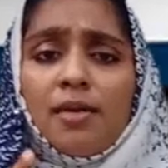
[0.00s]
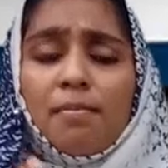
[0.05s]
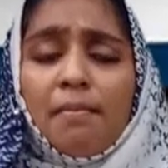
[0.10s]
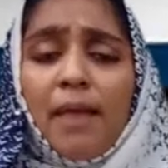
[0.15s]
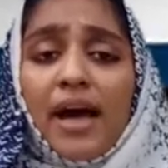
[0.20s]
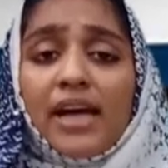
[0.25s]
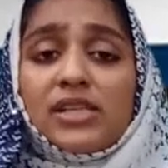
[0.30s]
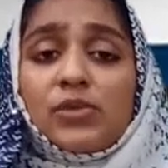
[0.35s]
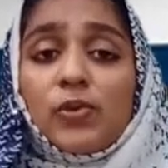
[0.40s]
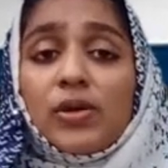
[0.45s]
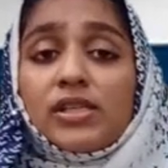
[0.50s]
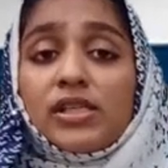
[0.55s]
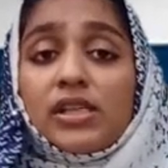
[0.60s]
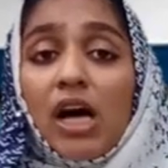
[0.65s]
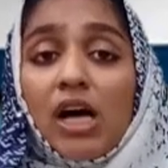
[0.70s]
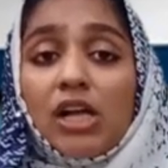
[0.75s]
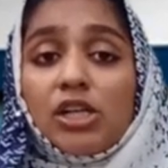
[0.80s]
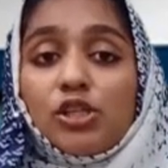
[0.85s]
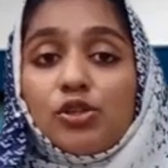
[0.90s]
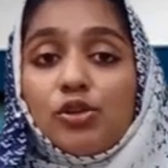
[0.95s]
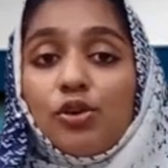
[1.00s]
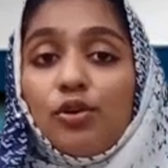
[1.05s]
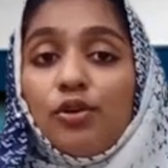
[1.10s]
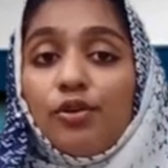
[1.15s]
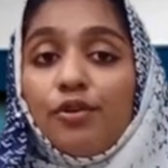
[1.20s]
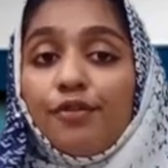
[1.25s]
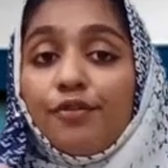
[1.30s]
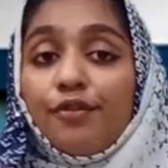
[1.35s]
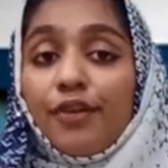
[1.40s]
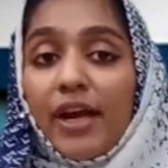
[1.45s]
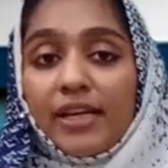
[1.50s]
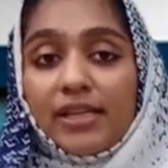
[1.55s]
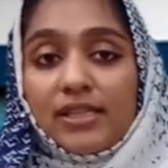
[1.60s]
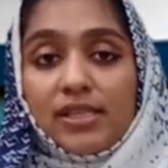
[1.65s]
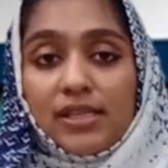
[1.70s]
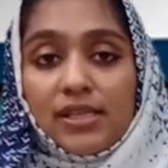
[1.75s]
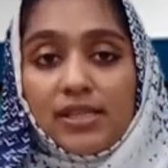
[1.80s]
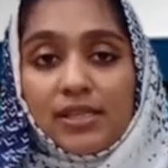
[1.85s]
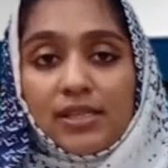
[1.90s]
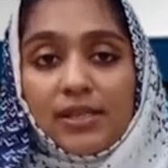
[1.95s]
Max was also
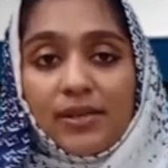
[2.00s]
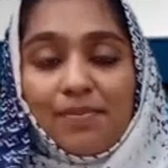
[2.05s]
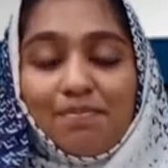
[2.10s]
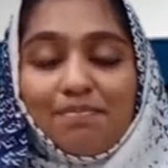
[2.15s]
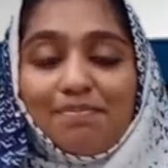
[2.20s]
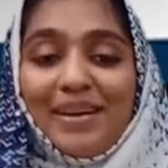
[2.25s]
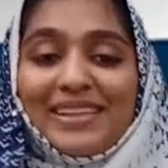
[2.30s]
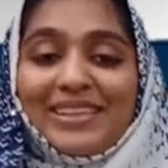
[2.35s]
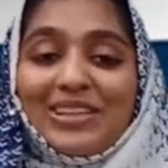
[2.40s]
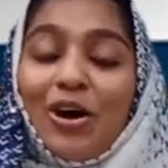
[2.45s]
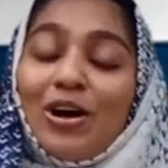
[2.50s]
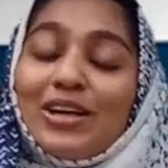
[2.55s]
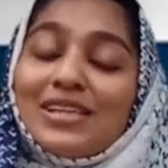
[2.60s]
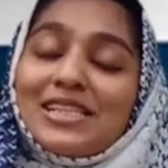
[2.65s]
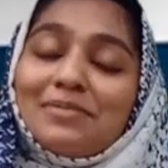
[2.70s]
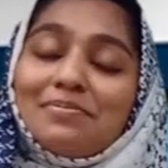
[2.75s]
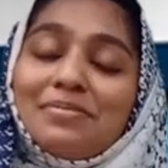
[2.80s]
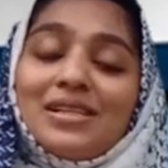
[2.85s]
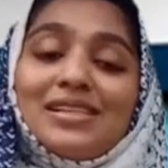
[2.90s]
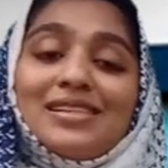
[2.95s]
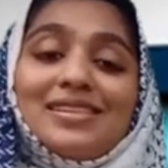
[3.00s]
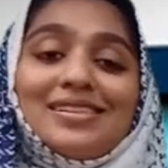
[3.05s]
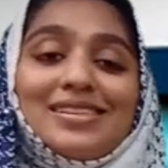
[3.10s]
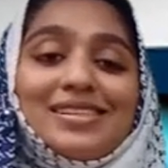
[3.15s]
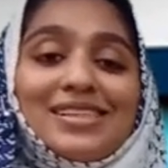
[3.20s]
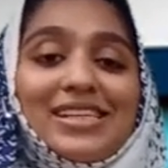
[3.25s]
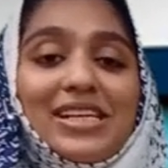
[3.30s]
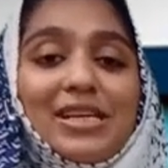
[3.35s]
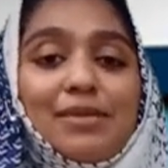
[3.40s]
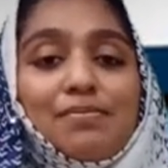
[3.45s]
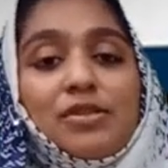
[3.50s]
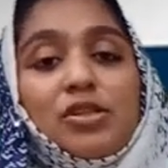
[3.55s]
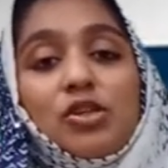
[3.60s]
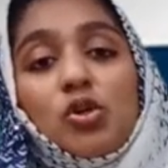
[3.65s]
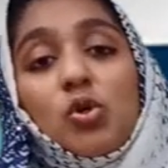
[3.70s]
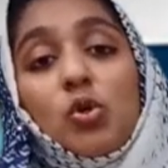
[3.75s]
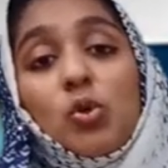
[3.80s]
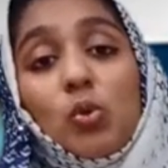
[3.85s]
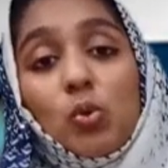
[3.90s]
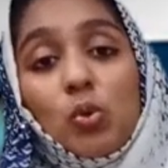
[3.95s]
frightened, but Ausable seemed
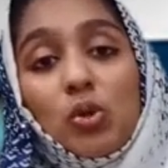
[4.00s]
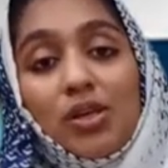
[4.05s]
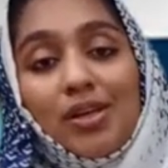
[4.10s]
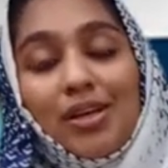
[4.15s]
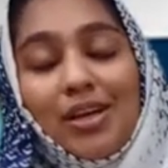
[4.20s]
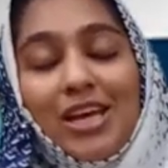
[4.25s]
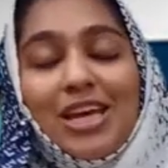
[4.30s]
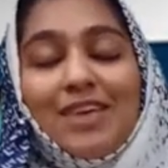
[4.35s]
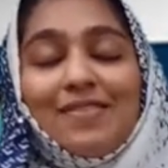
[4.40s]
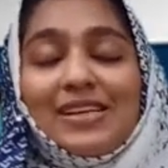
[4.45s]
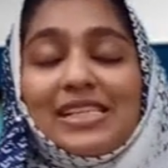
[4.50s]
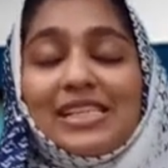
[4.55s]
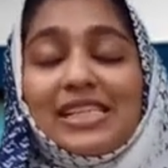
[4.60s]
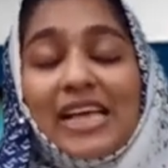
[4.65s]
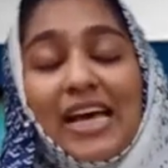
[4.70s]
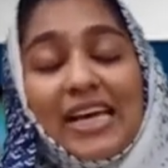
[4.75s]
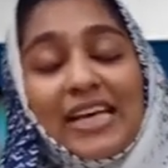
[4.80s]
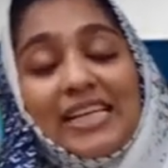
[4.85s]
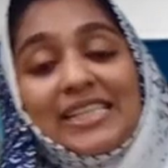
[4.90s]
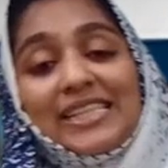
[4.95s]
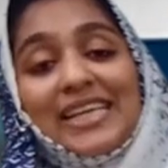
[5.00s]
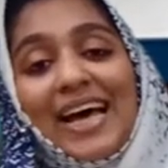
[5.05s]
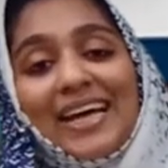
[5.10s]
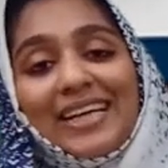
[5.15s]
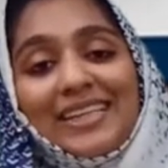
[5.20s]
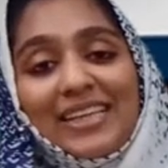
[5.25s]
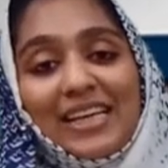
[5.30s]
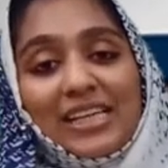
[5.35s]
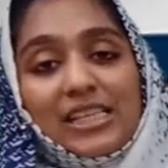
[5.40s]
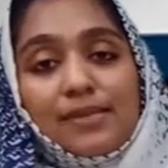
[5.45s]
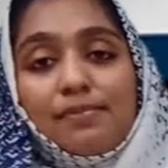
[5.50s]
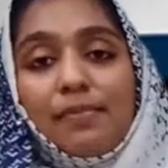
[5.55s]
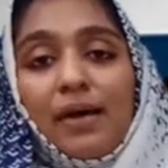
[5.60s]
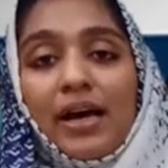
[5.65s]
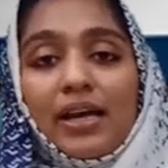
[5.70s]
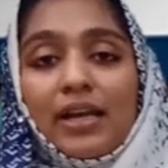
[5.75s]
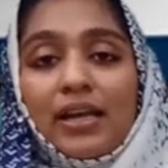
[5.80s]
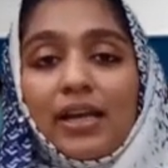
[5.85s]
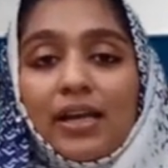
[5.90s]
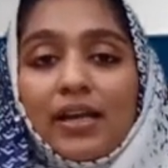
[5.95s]
cool. He sat there
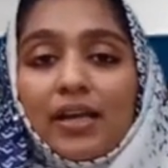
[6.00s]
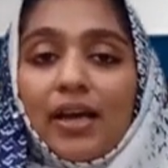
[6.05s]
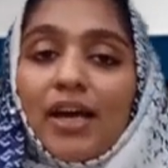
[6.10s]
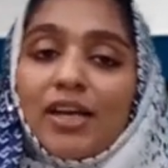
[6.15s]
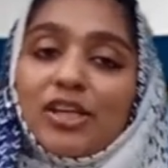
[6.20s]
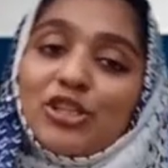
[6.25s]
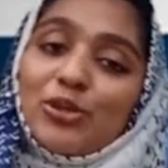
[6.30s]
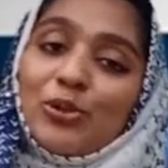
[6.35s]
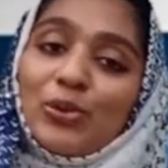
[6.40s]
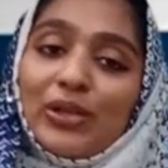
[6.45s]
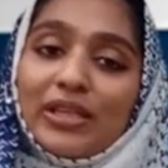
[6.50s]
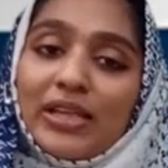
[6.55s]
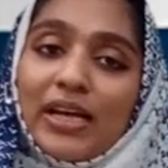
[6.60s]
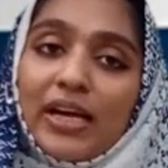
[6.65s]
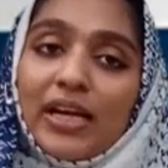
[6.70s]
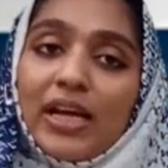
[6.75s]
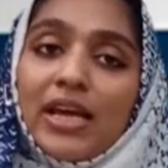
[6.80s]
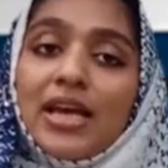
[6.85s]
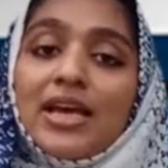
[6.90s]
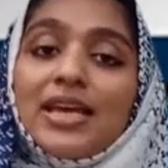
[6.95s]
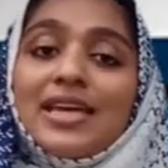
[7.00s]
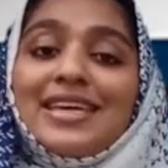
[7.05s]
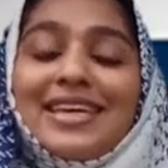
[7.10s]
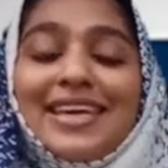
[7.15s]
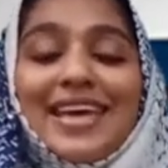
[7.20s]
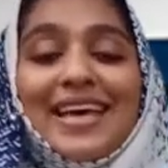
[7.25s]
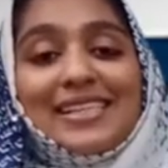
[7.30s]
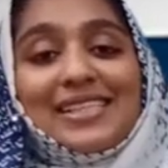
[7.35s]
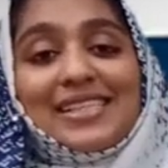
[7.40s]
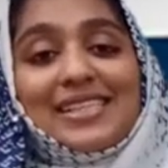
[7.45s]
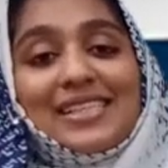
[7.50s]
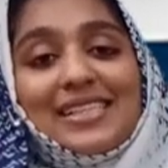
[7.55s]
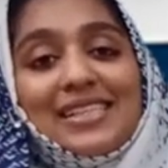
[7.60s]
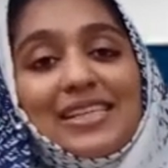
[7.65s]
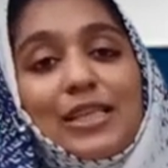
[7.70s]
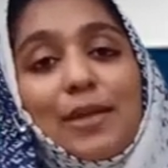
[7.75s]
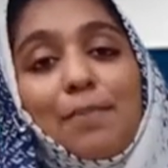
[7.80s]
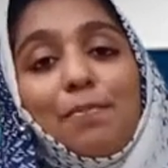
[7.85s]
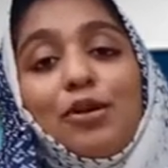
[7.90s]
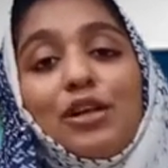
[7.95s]
smiling and told that, "Yes,
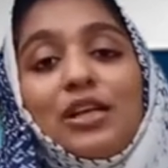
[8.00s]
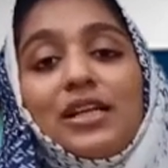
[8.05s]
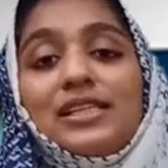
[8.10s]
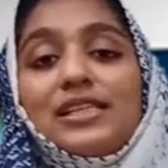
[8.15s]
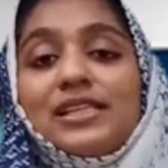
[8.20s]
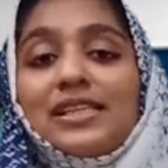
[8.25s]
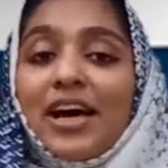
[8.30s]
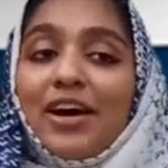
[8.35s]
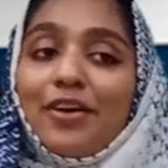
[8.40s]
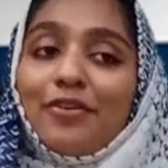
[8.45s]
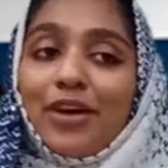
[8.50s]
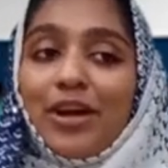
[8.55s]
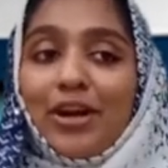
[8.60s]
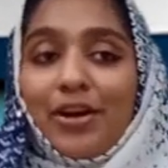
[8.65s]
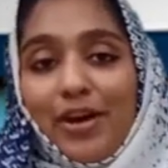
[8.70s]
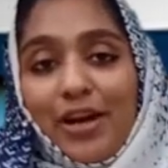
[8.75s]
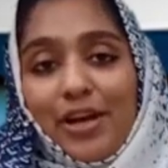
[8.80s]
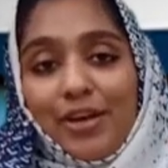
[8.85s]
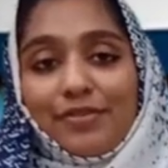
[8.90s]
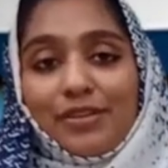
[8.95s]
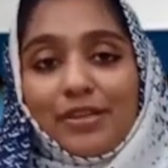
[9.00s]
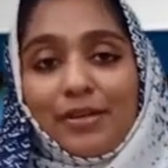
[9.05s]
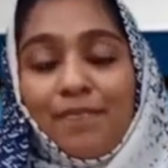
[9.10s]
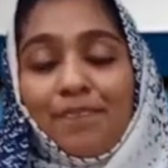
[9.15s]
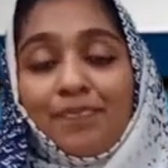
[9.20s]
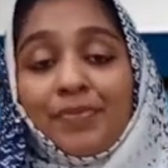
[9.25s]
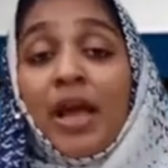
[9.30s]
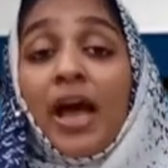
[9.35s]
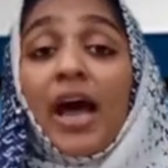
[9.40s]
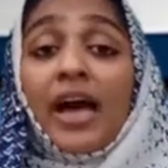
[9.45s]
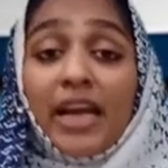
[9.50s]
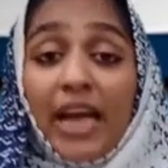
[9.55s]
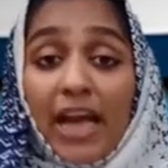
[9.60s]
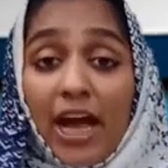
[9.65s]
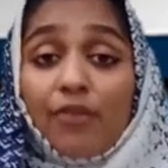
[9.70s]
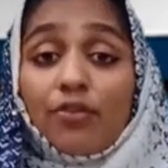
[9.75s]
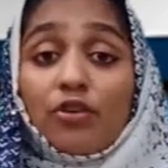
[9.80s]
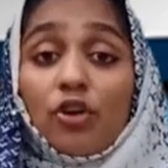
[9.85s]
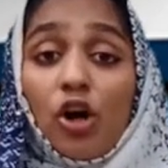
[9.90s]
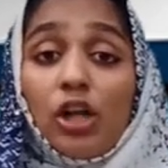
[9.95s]
the police have arrived, and I
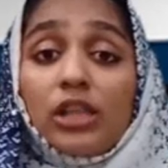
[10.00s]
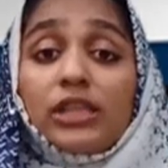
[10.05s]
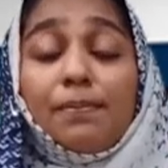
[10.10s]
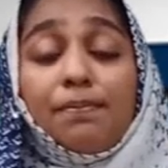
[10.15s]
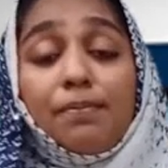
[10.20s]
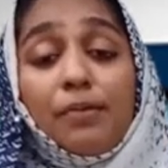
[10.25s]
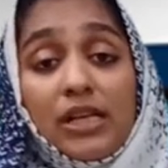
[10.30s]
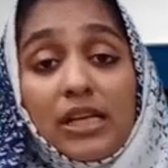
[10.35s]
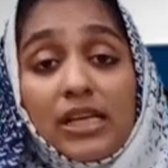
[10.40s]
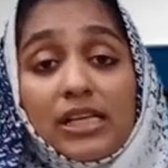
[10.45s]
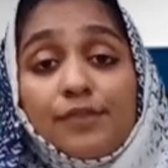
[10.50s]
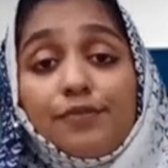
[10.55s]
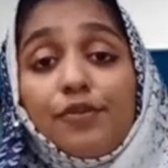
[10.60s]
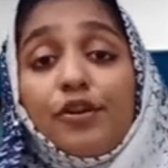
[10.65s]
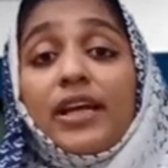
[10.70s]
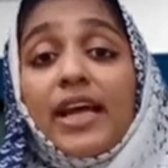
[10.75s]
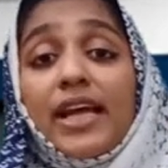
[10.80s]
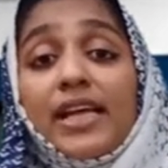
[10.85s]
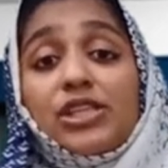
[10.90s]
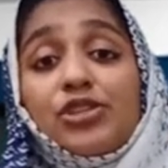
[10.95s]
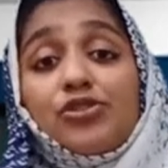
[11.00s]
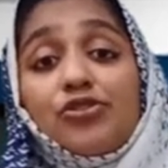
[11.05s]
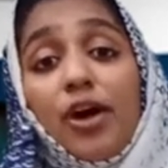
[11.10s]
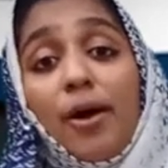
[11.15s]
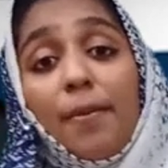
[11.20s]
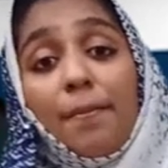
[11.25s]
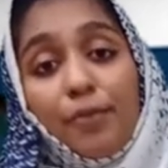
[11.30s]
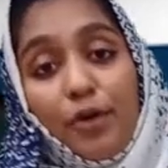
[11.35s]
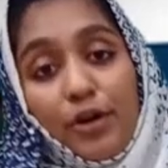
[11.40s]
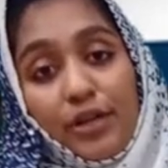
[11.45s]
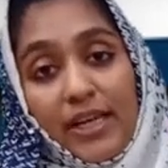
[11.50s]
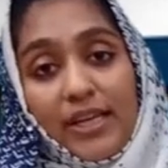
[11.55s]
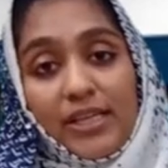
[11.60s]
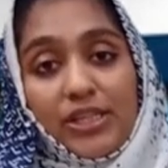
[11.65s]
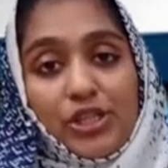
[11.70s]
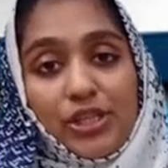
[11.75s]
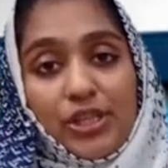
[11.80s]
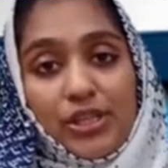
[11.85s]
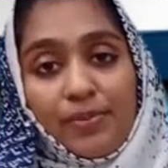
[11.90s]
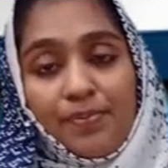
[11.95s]
have called the police for extra
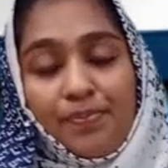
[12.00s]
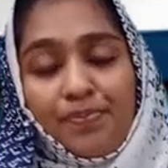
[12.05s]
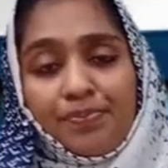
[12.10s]
protection."